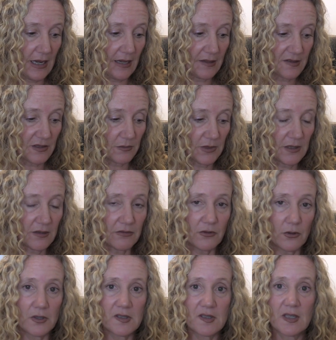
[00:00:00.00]
estimate. Of
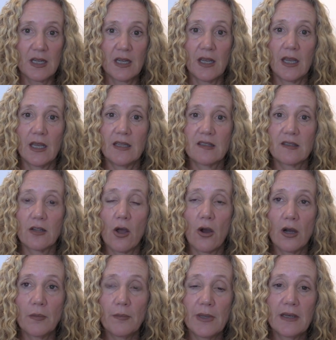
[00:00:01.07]
course, it's
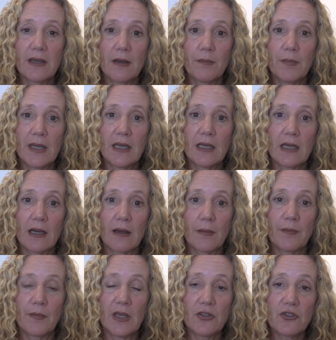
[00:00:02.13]
long been a big
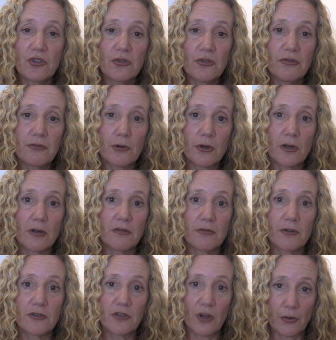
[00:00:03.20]
issue
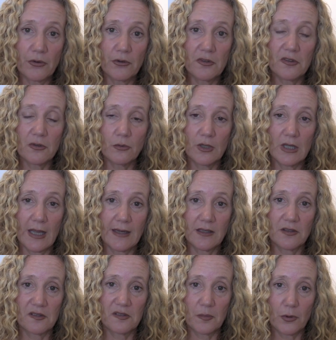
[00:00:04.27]
for donors who would like
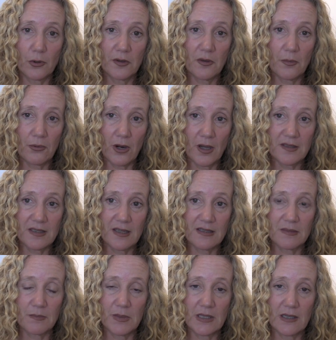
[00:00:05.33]
to support the
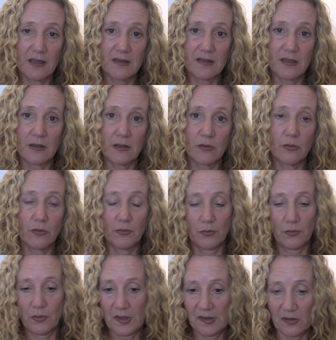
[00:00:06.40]
process because there
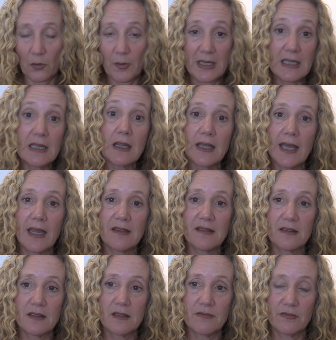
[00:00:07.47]
was so many
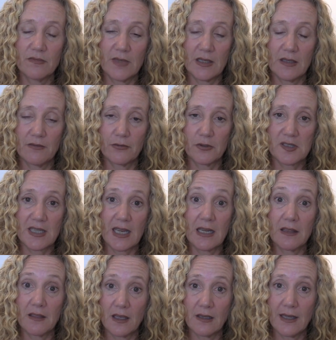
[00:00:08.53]
delays in first
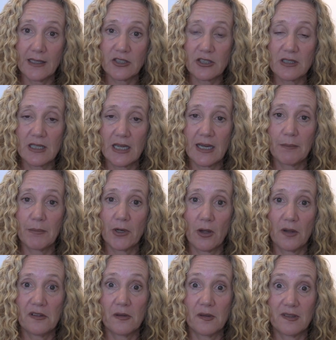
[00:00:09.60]
getting the election date, but
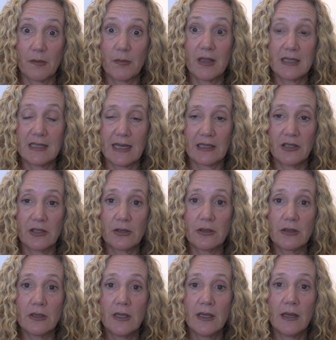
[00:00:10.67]
also in some of the
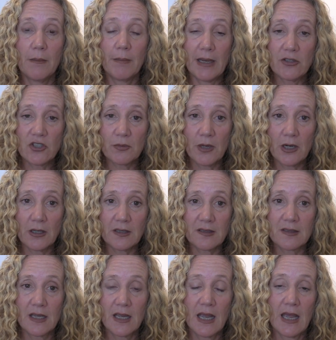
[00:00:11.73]
technical
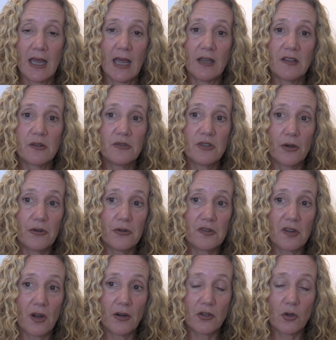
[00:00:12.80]
benchmarks. And so
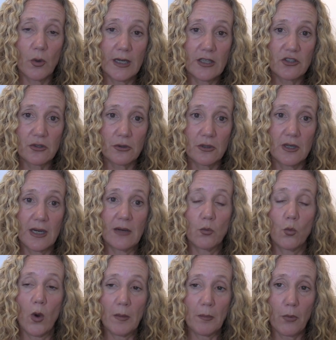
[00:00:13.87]
donors aren't quite sure at
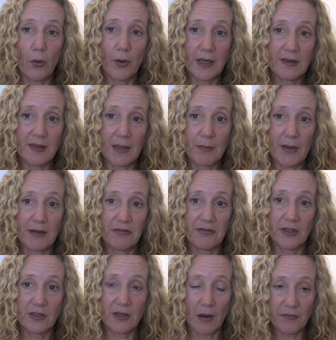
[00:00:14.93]
what point they might
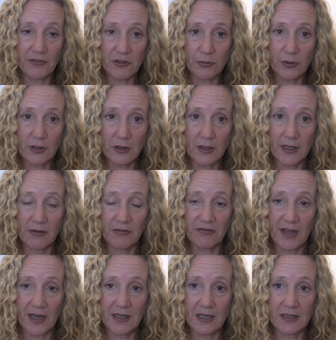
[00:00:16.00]
feel comfortable in
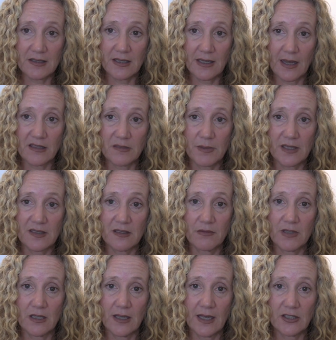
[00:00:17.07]
financing aspects
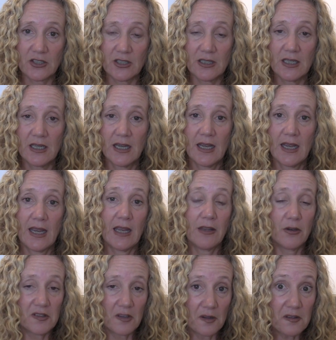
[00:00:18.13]
of the election.
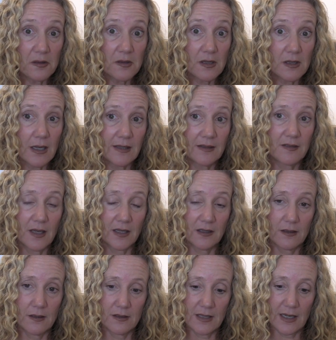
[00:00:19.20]
And there's also
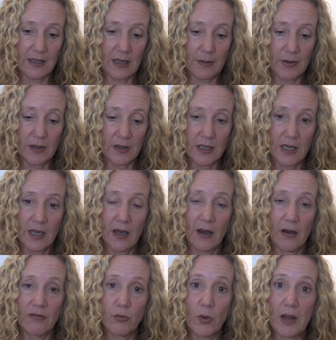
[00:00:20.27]
the dilemma
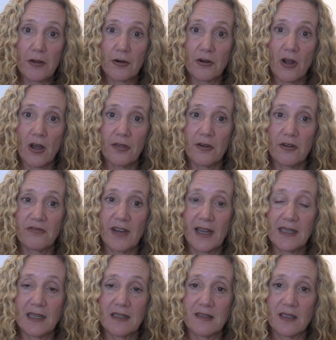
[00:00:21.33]
of whether or not they're
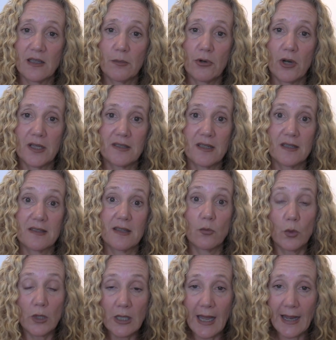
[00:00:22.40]
financing a process that
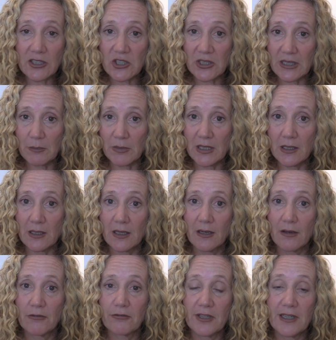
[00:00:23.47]
will actually be
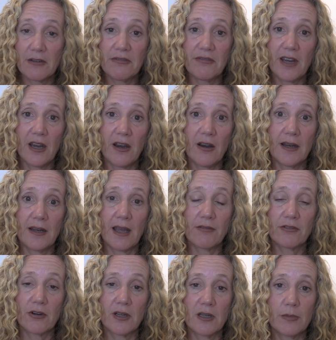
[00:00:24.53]
free and fair and
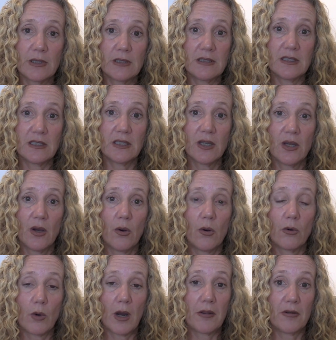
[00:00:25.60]
have credibility,
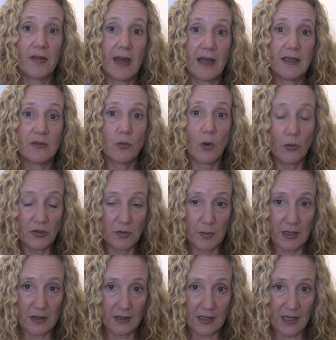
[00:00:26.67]
or whether that won't
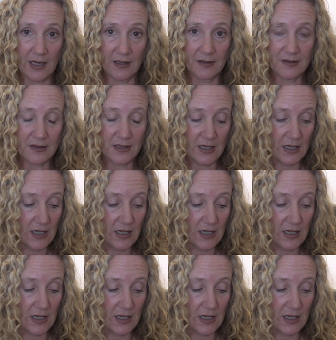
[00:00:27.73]
be the case.